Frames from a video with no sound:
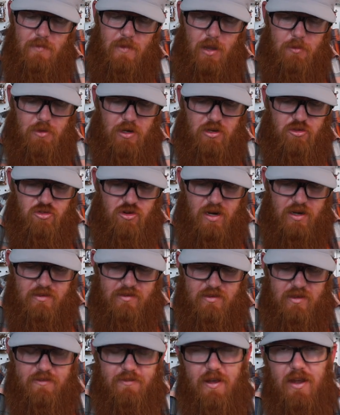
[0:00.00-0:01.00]
I'm gonna try to
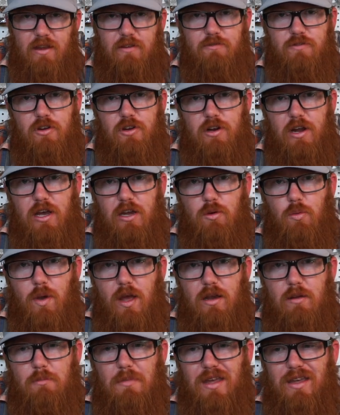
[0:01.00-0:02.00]
see if I can figure out a
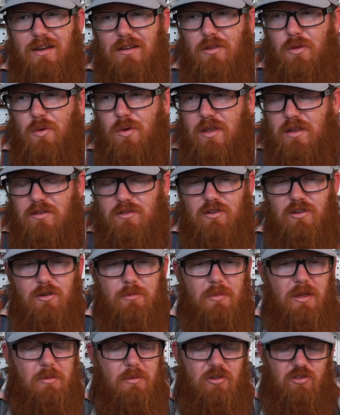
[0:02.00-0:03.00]
way to make it a little easier.
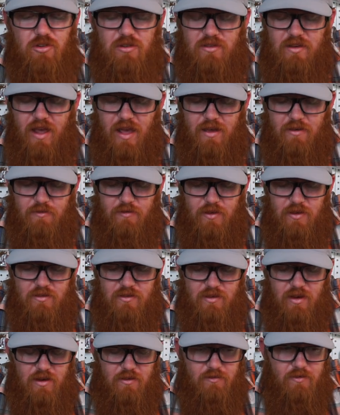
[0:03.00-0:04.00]
Maybe just have,
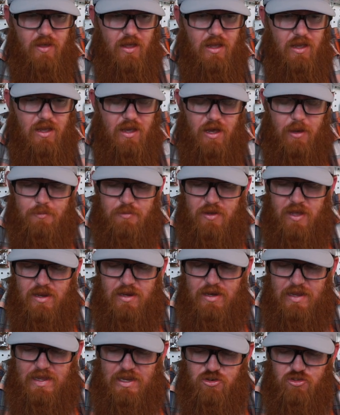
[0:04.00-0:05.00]
instead of
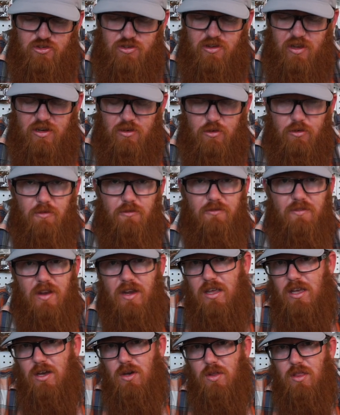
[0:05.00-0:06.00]
update each single
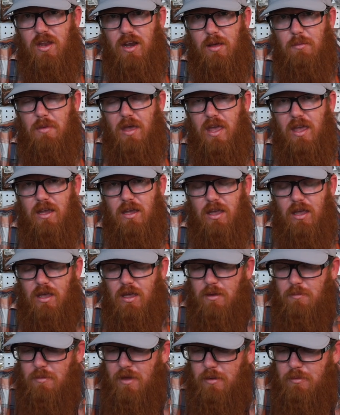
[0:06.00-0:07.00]
video that I make,
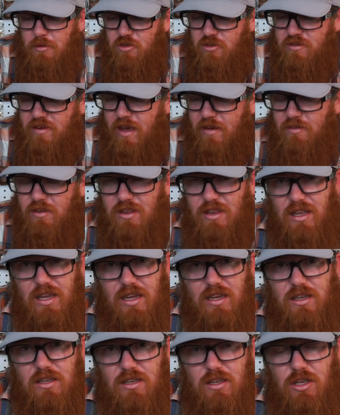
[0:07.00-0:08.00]
maybe just have a
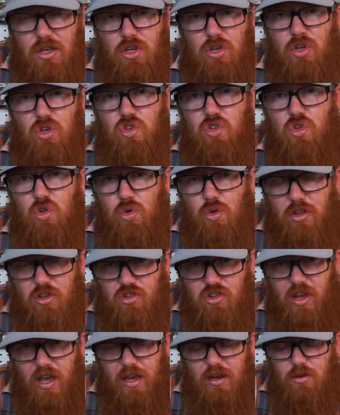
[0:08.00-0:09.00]
link to the
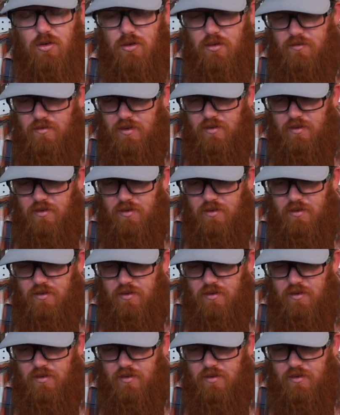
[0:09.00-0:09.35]
channel of